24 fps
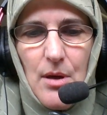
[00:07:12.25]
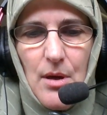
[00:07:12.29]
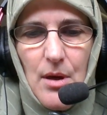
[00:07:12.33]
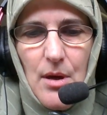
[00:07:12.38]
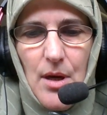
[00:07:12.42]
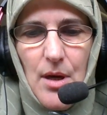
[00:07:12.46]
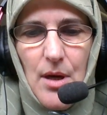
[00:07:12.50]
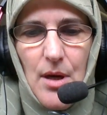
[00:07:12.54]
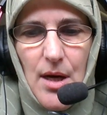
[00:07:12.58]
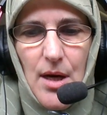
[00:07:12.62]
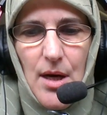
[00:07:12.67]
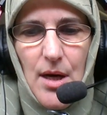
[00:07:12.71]

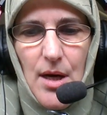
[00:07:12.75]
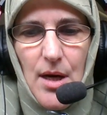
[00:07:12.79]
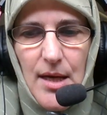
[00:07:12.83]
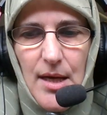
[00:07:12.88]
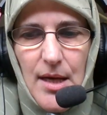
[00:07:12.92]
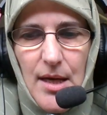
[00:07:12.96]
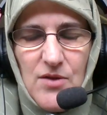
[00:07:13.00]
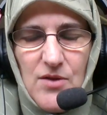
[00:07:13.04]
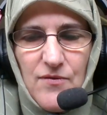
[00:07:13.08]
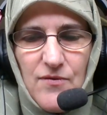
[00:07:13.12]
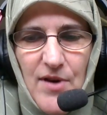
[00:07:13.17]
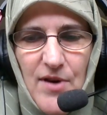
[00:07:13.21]

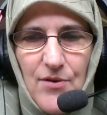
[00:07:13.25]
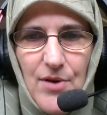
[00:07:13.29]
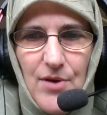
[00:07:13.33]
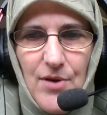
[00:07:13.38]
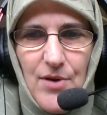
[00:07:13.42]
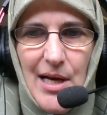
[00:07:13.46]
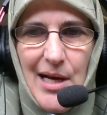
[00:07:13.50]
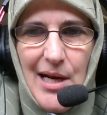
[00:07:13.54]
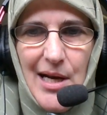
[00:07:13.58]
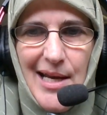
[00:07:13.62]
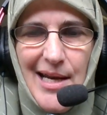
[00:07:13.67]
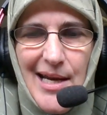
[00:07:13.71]
It's very
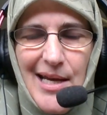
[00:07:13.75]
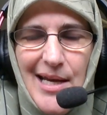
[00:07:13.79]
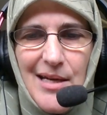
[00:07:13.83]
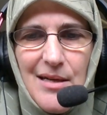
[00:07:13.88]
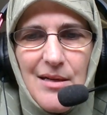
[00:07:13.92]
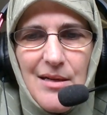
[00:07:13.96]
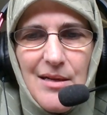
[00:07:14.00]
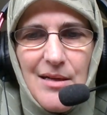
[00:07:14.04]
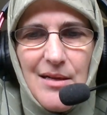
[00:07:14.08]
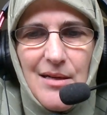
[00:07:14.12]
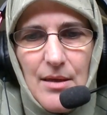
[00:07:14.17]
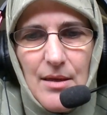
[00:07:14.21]

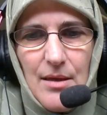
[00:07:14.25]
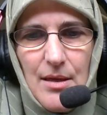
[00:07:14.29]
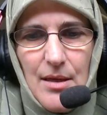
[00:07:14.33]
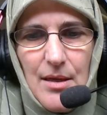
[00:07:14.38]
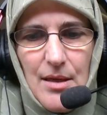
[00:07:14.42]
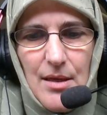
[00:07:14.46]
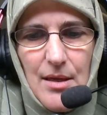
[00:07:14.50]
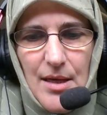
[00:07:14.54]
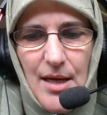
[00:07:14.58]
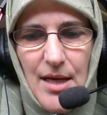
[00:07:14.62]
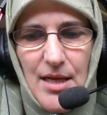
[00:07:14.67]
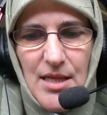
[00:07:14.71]
clean,
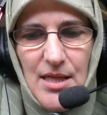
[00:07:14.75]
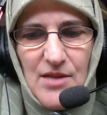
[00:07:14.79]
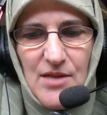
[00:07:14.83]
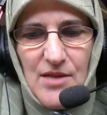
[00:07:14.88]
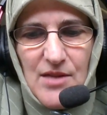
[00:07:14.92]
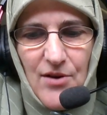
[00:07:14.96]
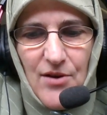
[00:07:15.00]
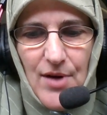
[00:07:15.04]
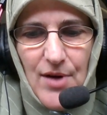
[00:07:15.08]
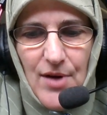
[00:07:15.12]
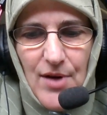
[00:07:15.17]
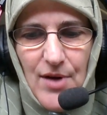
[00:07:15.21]
it's
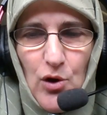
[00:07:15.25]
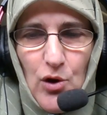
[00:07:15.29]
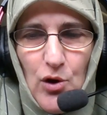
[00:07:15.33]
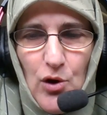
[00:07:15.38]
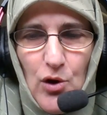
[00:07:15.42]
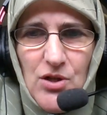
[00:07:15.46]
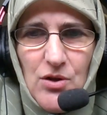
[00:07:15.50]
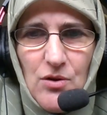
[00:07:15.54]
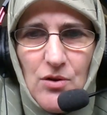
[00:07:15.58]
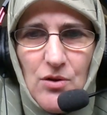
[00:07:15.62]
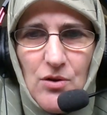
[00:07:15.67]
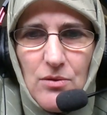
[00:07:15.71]
very
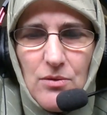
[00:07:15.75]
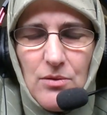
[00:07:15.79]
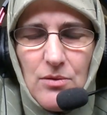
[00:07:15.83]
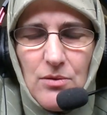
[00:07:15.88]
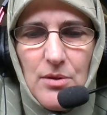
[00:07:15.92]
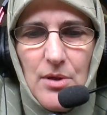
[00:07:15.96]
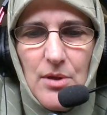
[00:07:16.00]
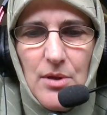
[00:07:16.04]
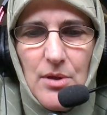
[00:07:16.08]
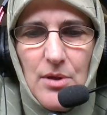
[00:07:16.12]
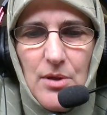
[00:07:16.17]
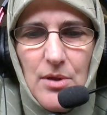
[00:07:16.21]
logical,
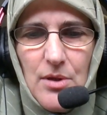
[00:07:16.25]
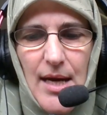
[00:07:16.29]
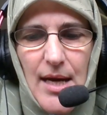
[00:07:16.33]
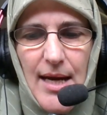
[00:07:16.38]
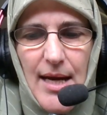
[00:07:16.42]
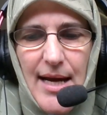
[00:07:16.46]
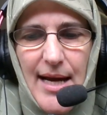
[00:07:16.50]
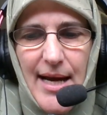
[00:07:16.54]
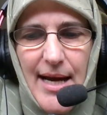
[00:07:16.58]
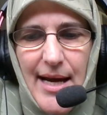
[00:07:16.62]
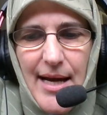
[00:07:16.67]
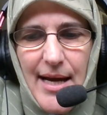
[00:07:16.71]

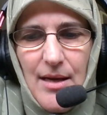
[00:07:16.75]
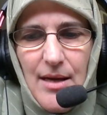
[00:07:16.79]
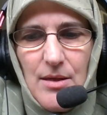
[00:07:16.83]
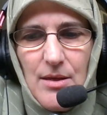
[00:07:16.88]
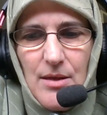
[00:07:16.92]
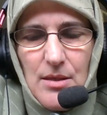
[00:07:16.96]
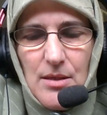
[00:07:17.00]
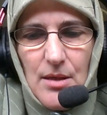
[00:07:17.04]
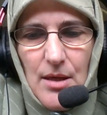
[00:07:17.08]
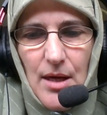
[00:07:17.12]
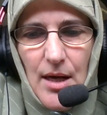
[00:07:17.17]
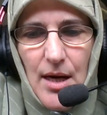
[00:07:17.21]
and
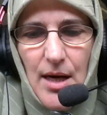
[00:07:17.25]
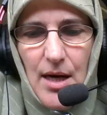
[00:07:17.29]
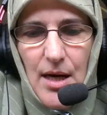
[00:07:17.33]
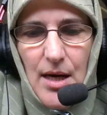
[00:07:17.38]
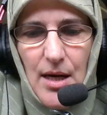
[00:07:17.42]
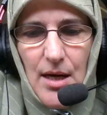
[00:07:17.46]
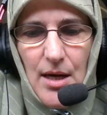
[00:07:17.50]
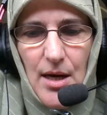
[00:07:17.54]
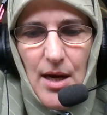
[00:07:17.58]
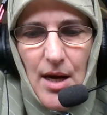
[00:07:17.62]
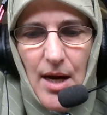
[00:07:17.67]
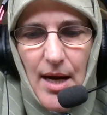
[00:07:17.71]

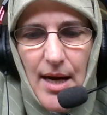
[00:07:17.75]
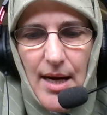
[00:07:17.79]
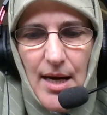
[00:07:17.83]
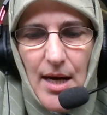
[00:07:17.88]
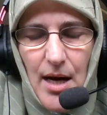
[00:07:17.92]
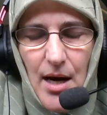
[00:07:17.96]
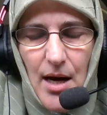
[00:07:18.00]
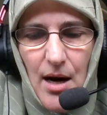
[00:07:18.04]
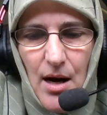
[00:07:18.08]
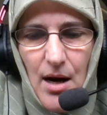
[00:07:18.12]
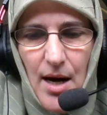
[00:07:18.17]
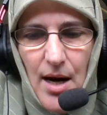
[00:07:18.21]
I
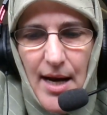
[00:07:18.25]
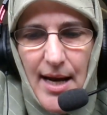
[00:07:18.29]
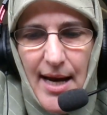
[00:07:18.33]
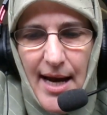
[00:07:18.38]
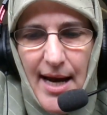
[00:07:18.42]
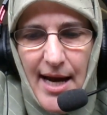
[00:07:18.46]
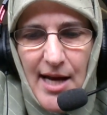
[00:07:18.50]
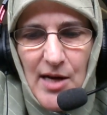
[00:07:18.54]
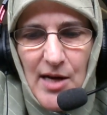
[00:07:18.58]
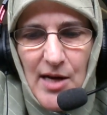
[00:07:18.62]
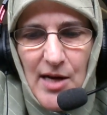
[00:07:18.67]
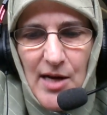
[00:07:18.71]

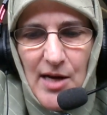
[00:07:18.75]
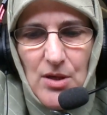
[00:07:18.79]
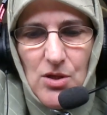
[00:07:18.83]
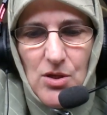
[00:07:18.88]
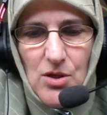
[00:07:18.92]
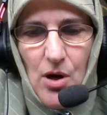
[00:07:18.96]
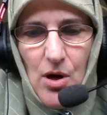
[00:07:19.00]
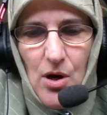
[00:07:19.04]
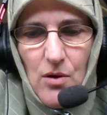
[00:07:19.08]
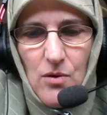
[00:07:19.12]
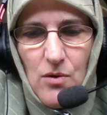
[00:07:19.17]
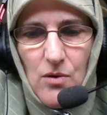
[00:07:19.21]
had been
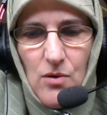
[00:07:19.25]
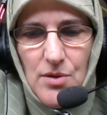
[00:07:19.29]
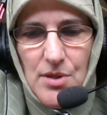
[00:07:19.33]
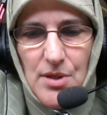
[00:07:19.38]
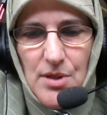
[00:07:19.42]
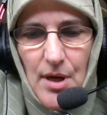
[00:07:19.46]
told